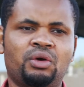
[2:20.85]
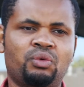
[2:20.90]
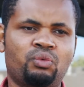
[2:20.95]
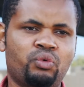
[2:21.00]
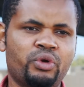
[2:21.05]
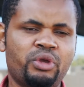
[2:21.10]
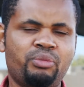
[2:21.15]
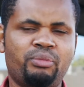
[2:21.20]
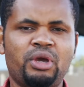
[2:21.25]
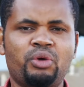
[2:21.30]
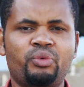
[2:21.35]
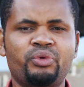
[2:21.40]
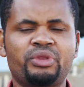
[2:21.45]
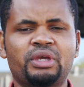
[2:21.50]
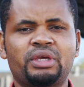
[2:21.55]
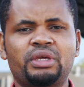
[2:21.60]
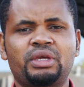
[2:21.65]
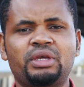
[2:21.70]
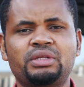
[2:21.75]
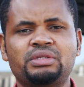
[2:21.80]
we met with the
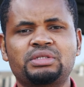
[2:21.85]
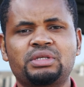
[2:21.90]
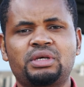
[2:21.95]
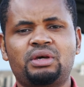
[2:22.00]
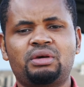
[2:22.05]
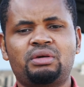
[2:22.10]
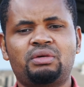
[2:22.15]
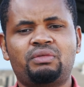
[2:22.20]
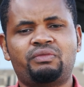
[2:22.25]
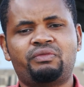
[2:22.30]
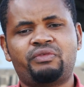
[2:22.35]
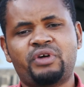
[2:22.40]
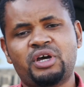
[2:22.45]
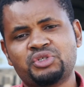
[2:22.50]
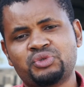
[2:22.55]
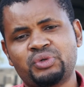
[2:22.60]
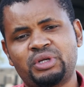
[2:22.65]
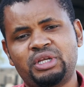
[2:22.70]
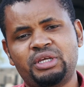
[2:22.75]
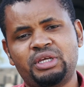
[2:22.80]
kids
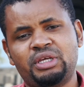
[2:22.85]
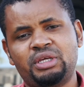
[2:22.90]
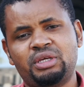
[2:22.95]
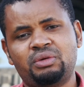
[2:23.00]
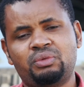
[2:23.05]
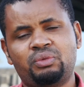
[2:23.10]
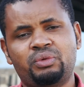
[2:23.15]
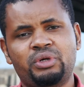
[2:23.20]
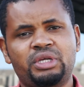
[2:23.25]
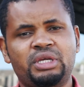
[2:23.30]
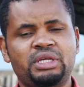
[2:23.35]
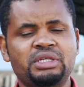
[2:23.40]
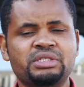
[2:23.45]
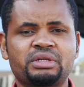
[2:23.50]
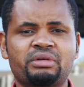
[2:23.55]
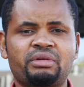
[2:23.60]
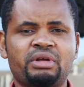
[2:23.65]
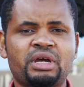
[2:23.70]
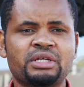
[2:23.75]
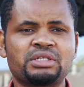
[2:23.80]
virtually, we
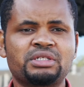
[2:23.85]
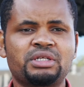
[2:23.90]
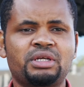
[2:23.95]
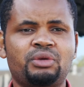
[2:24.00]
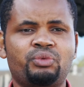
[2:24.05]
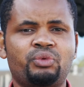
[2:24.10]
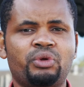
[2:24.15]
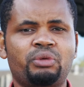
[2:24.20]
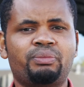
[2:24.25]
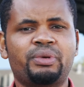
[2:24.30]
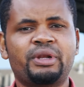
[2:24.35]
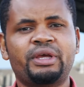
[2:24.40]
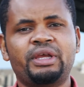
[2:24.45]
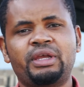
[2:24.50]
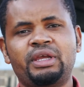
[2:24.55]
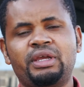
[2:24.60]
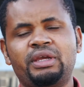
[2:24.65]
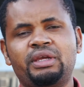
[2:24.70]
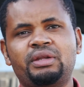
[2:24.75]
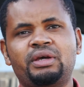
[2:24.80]
interacted, we
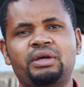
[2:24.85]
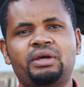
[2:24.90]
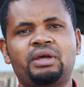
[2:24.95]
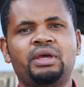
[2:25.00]
played